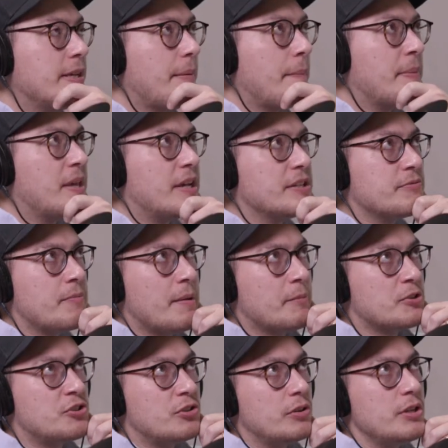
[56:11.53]
because remember,
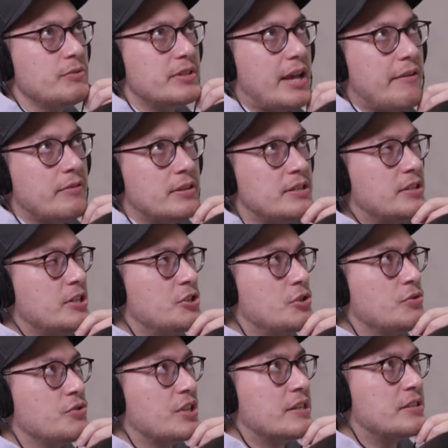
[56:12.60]
Sony was having these
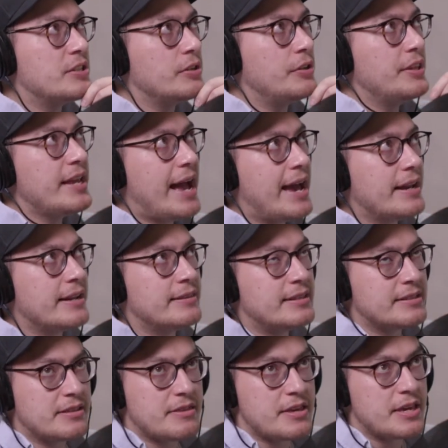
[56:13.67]
issues until they added
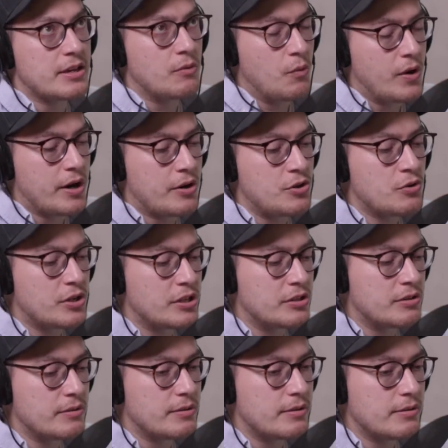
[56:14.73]
this thing where you can
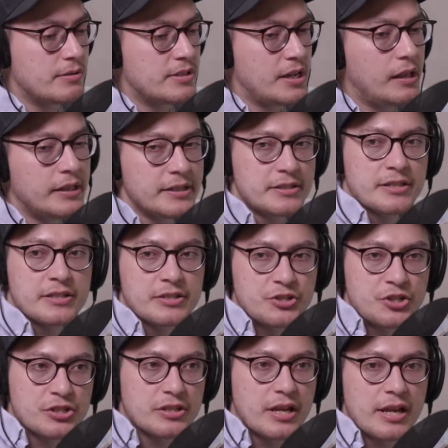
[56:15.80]
tell it to
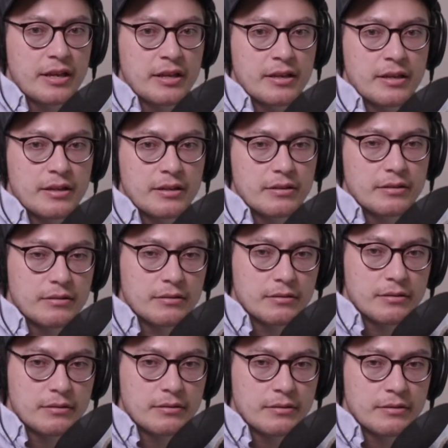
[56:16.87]
just like
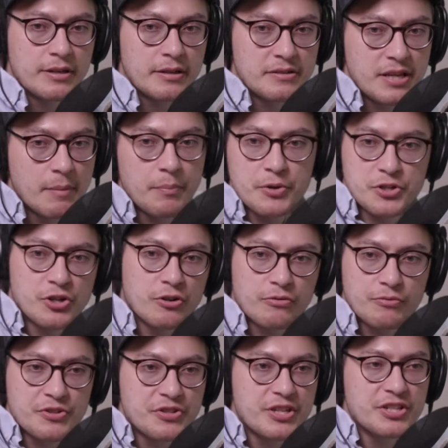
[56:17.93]
the temperature
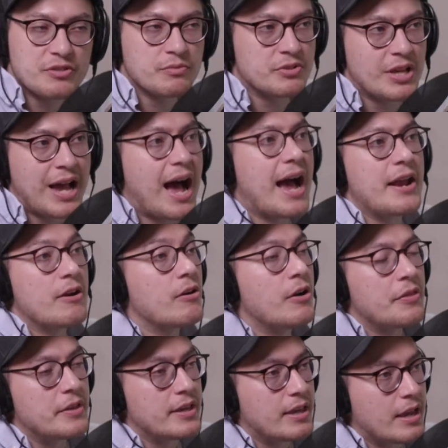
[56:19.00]
resist was higher
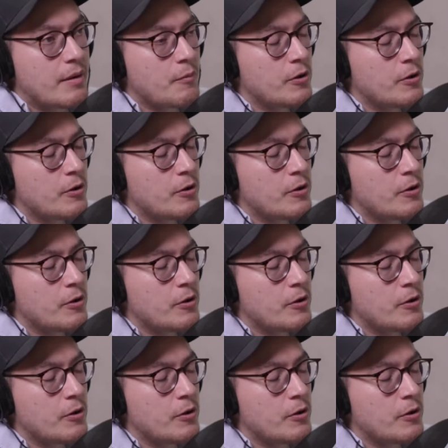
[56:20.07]
on the camera.